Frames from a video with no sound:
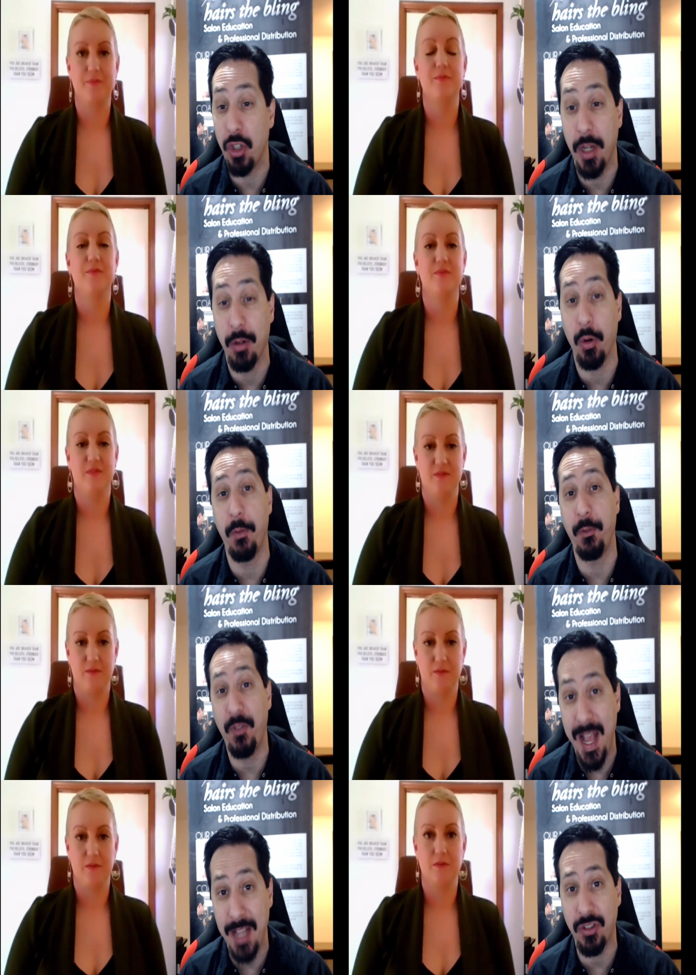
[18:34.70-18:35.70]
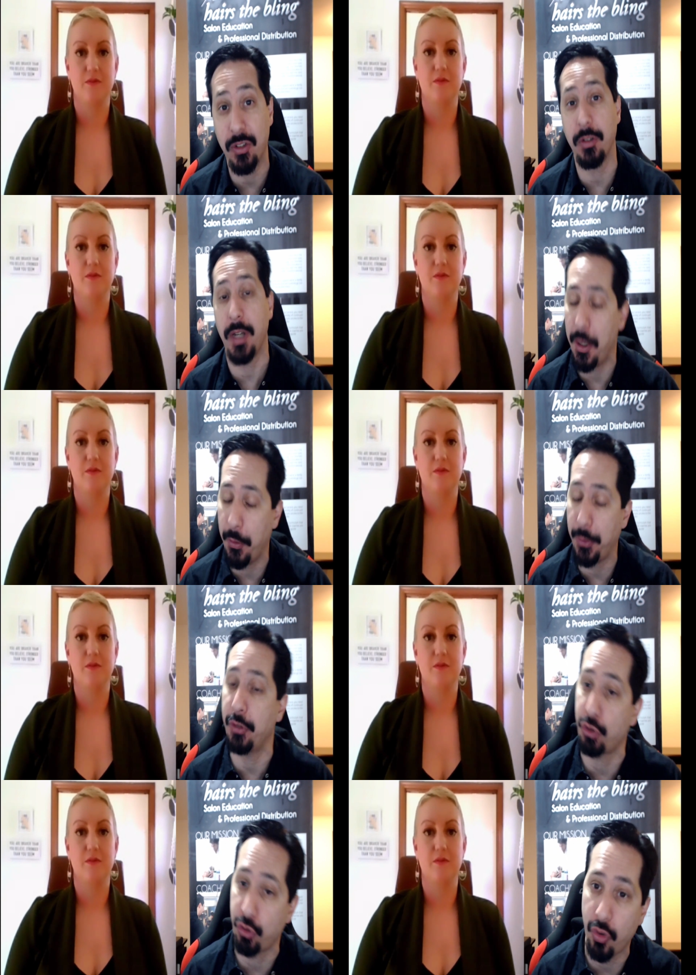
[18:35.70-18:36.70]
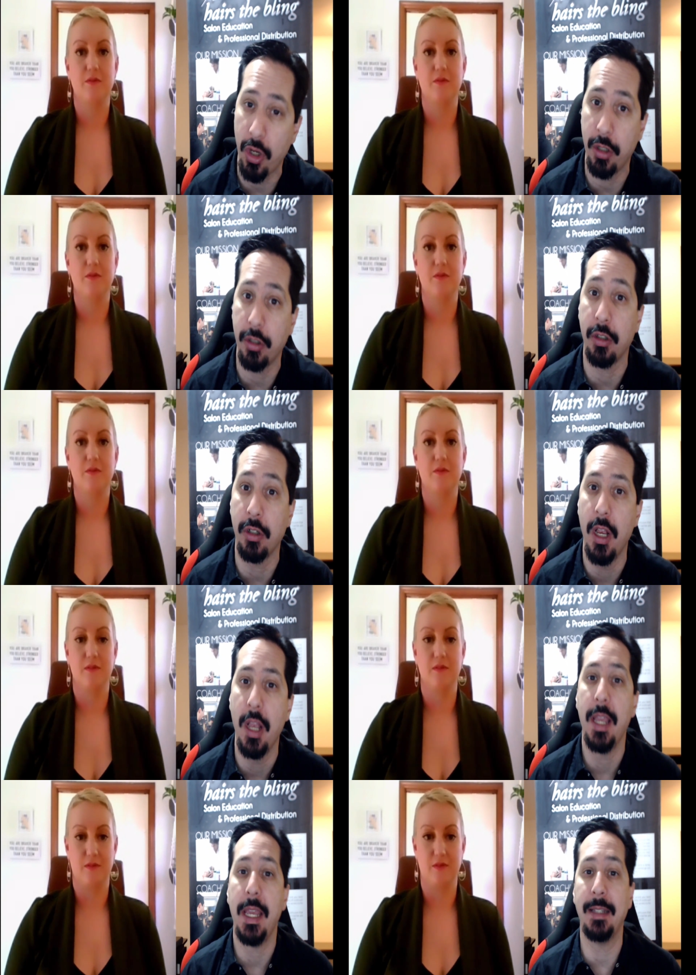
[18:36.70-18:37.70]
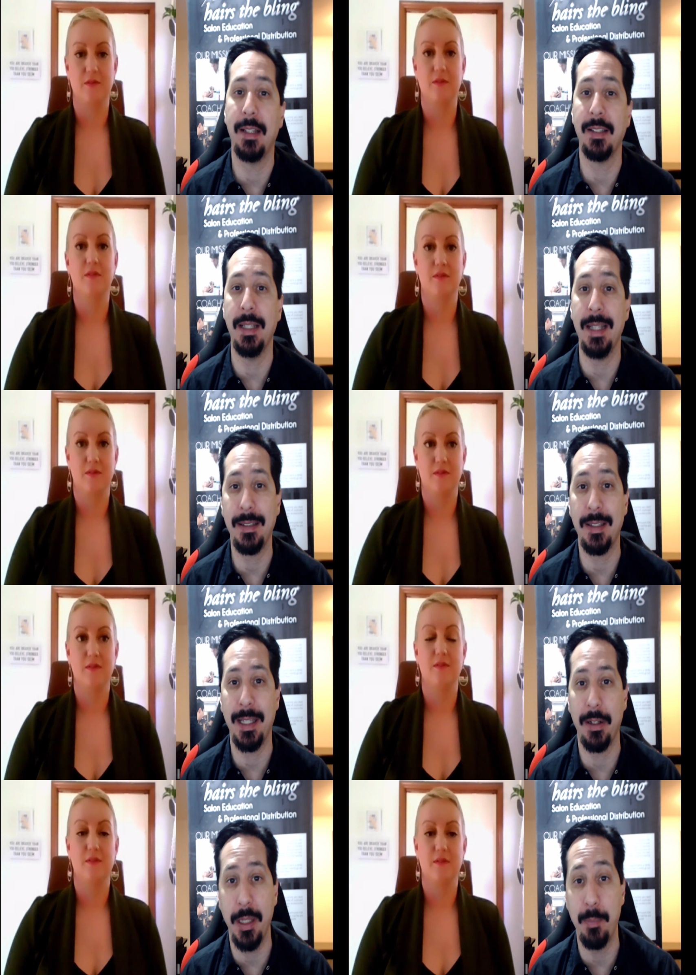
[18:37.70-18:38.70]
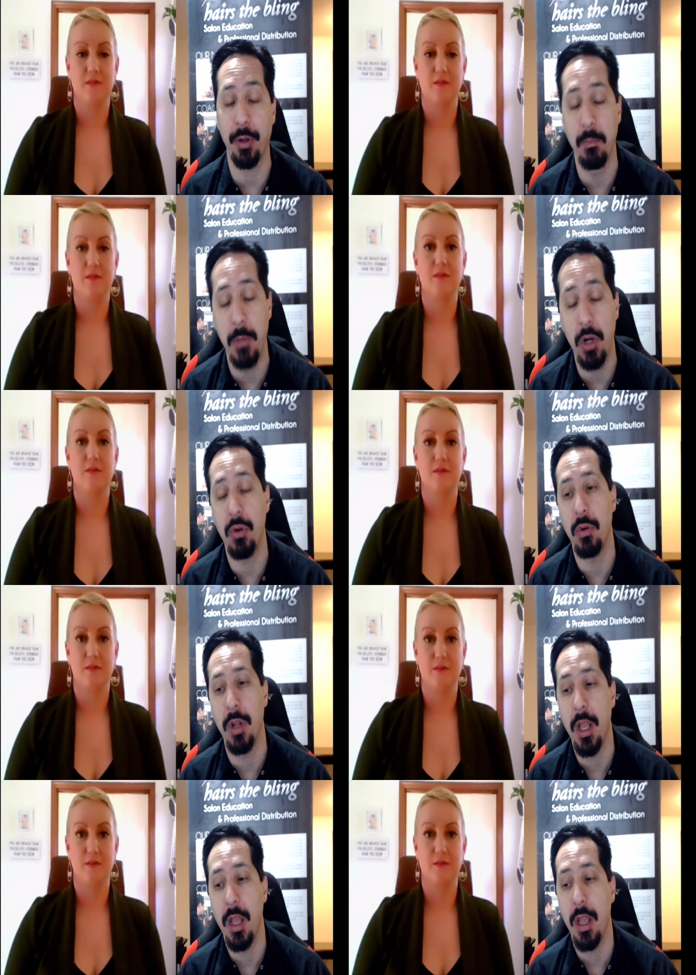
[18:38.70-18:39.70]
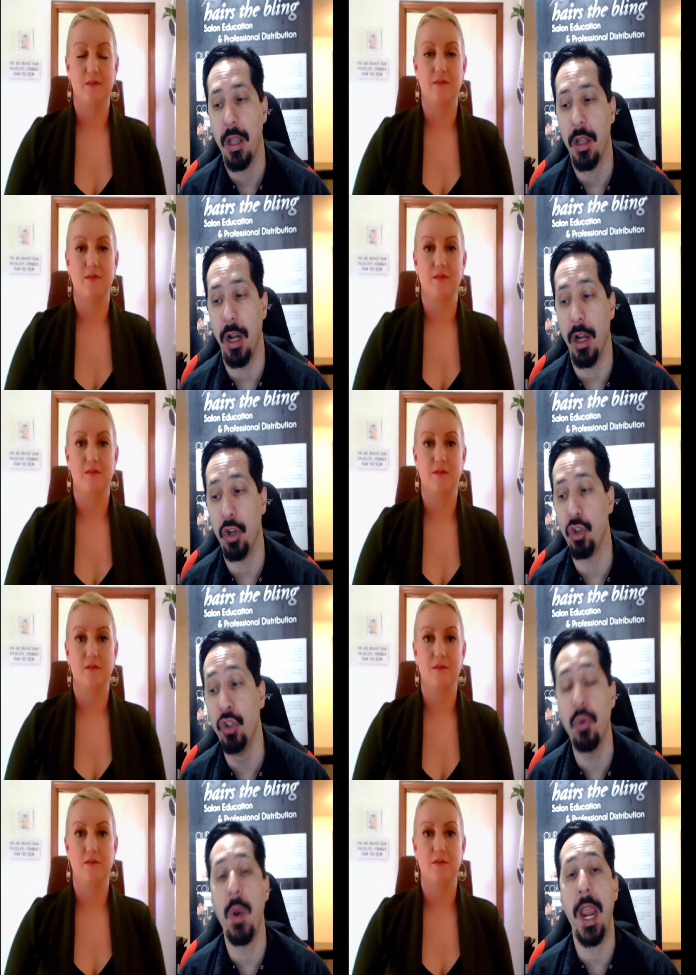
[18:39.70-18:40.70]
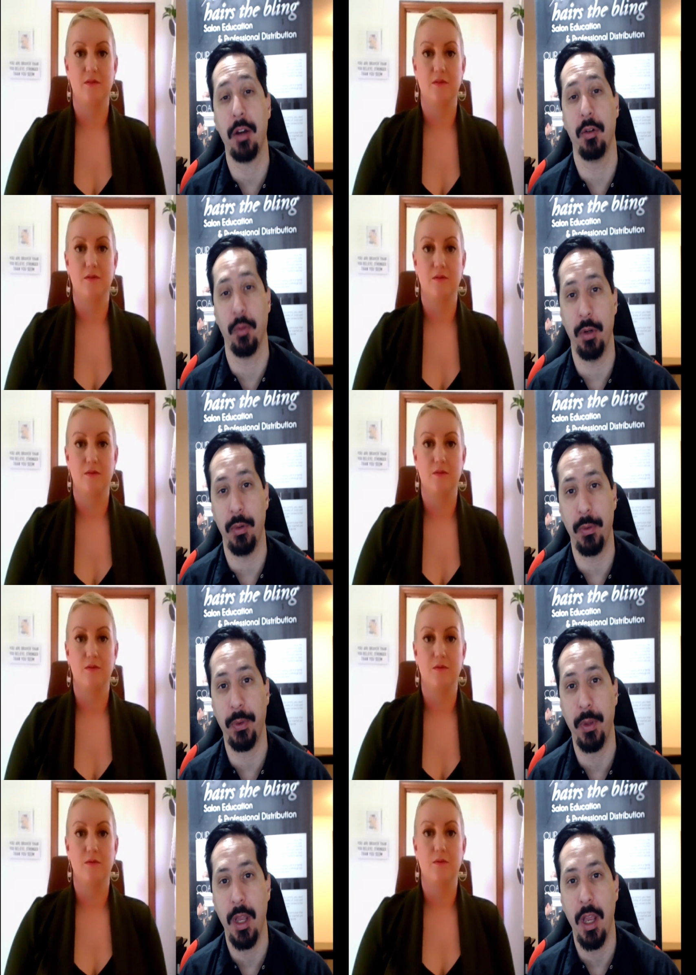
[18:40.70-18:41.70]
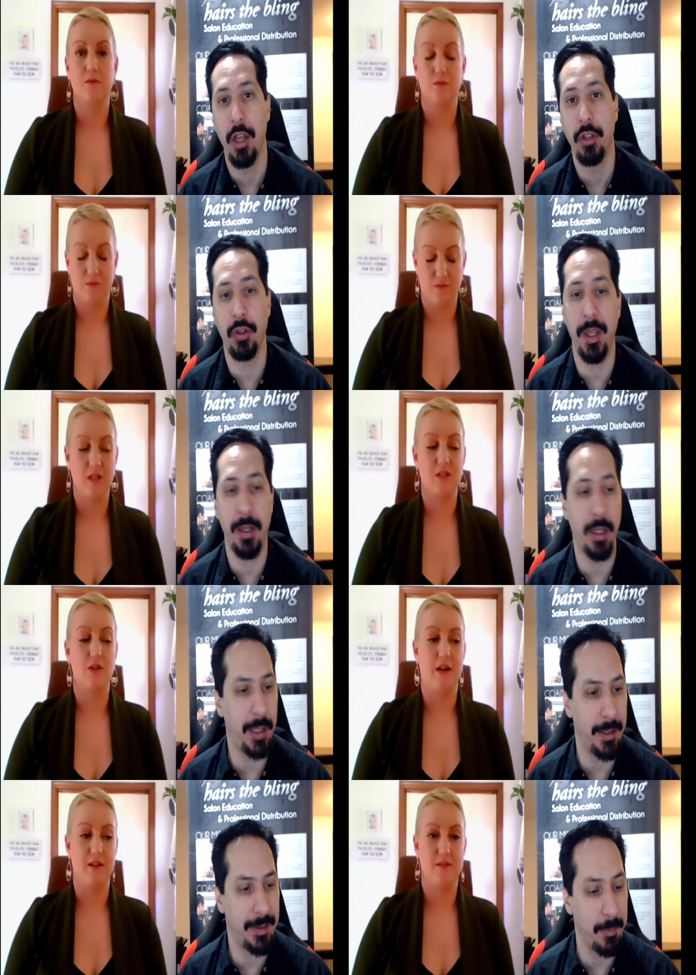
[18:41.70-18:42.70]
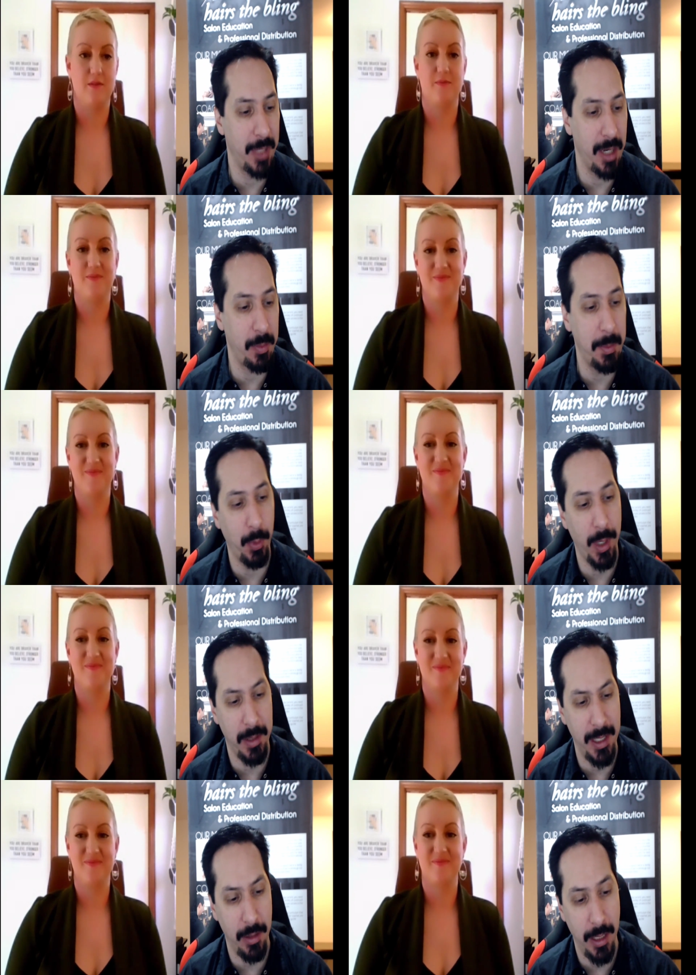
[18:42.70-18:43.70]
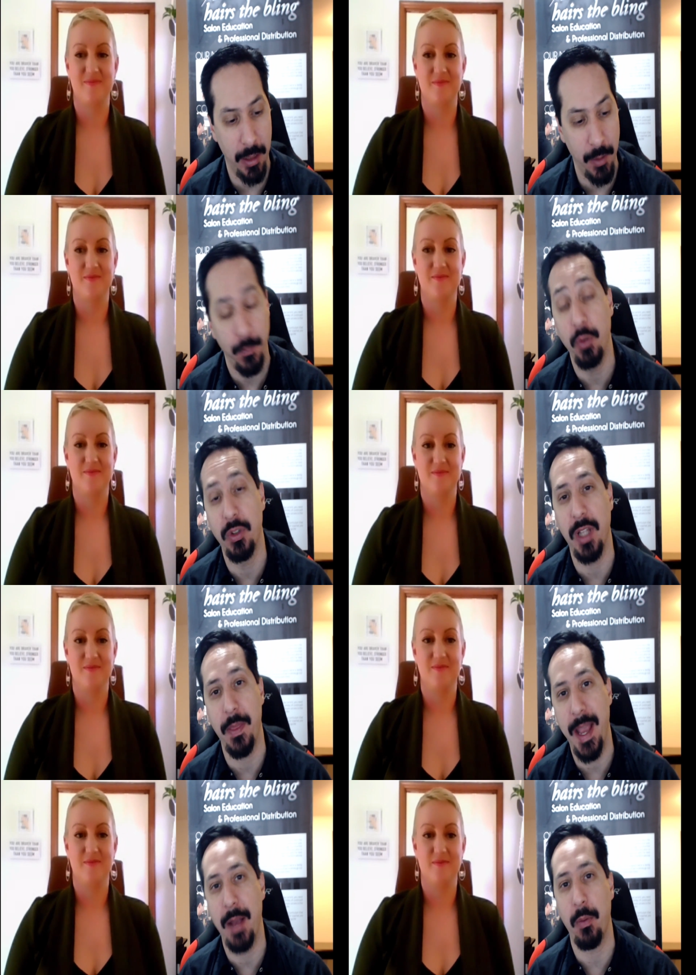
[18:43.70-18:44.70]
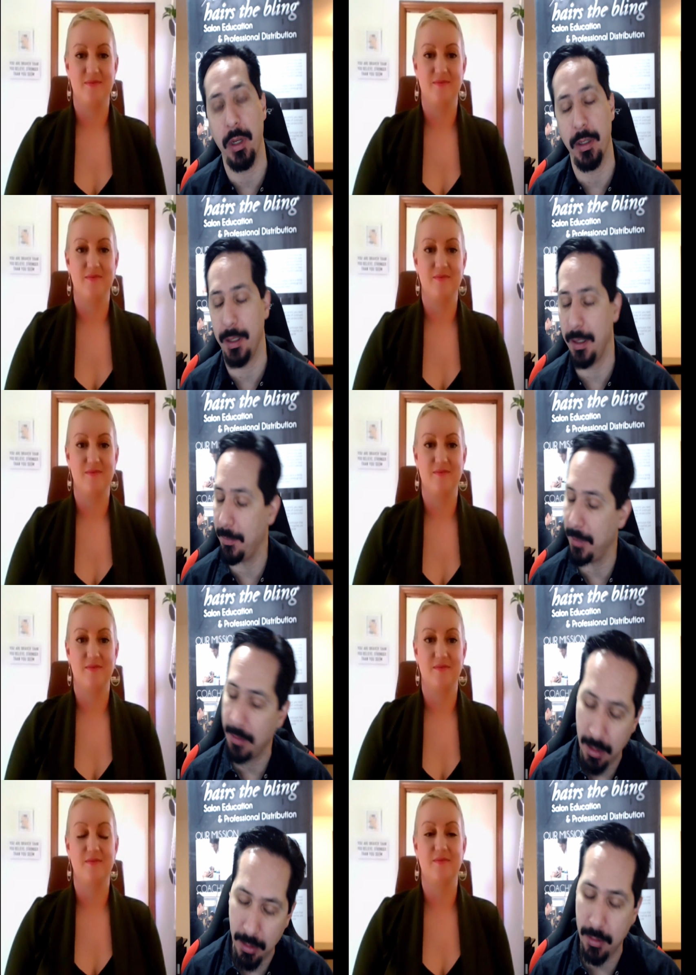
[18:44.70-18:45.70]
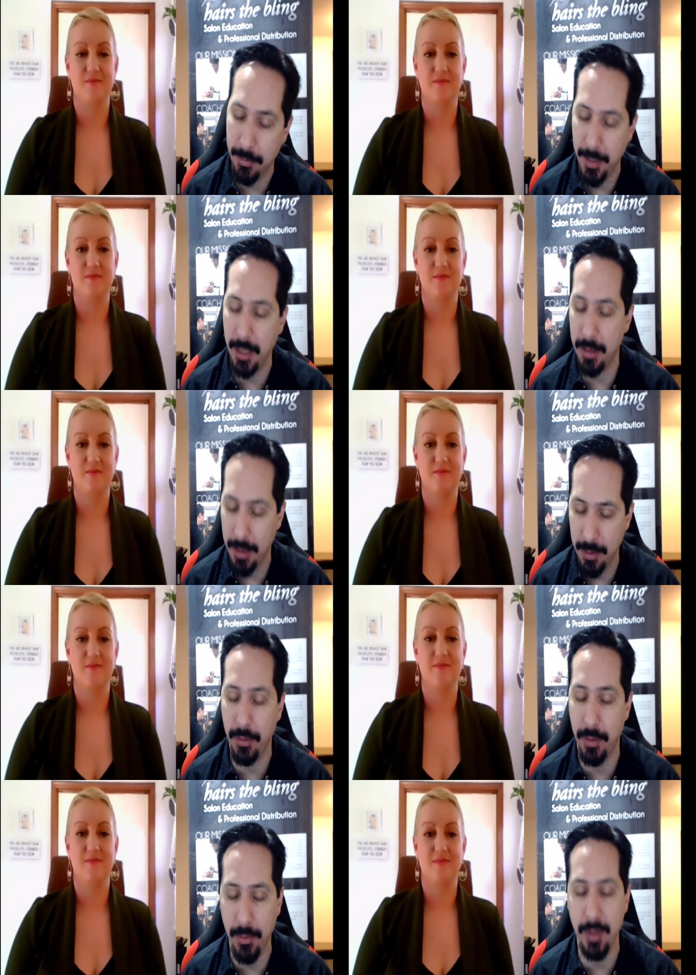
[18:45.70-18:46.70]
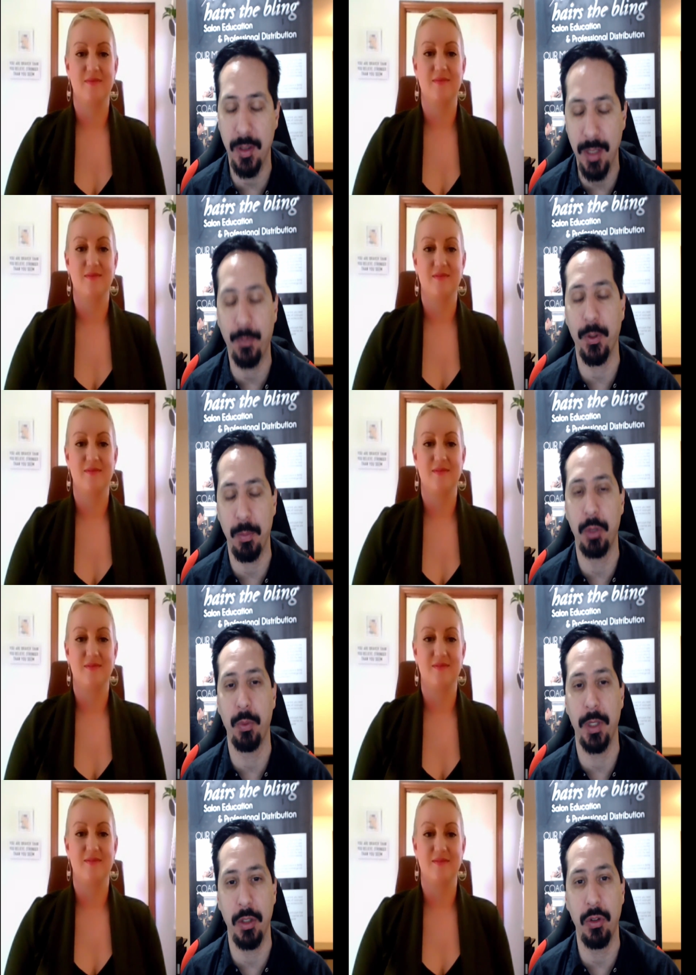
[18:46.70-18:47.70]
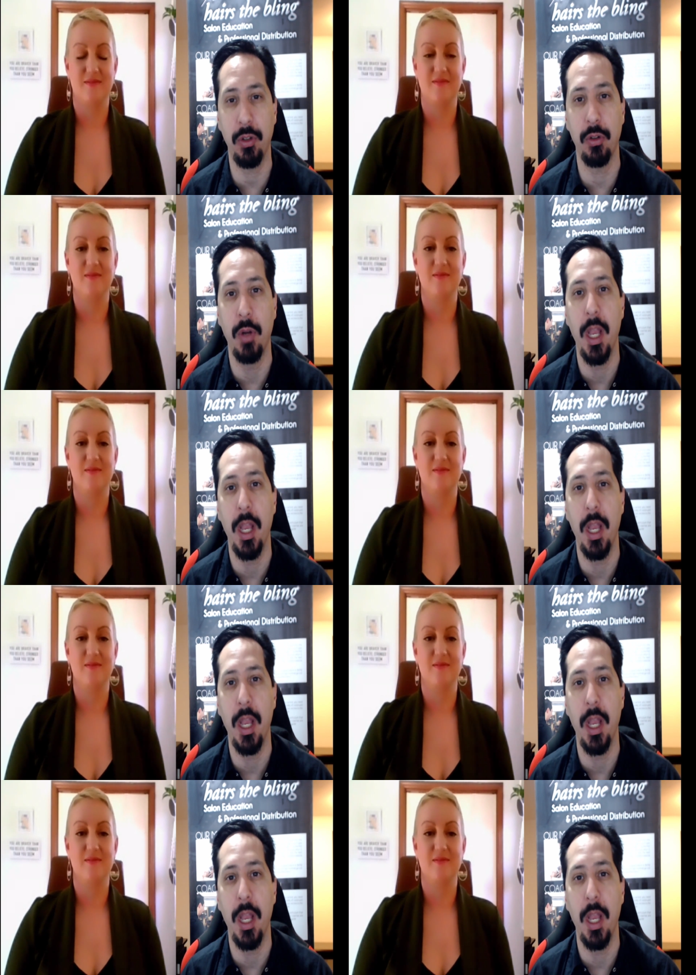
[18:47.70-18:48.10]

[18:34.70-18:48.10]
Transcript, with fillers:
Speaker 1: hair grow faster healthier stronger it doesn't necessarily promote uh, new hair growth so then That's a lot, correct. sometimes people get, get, get confused on that one, and I'm like, no, no, there there is a difference between the two.